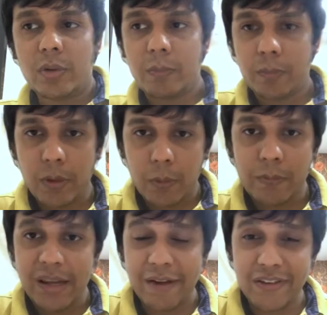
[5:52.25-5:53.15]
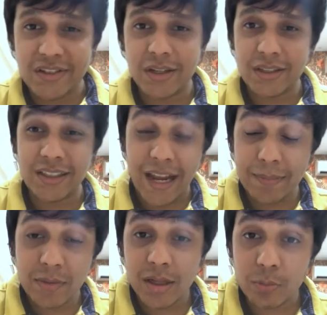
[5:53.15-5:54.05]
you are probably every single
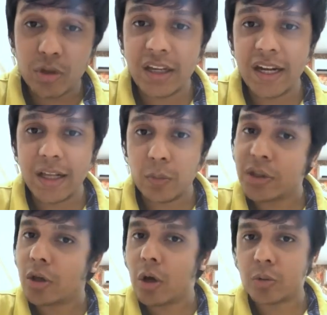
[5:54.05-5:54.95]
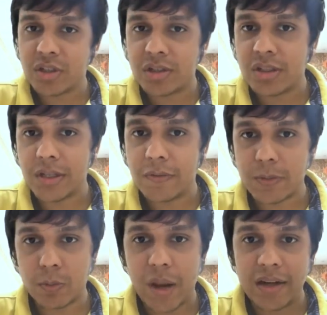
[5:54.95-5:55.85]
time communicating with your original
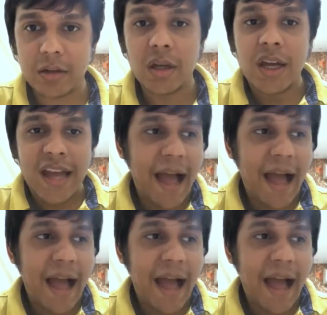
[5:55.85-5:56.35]
service provider,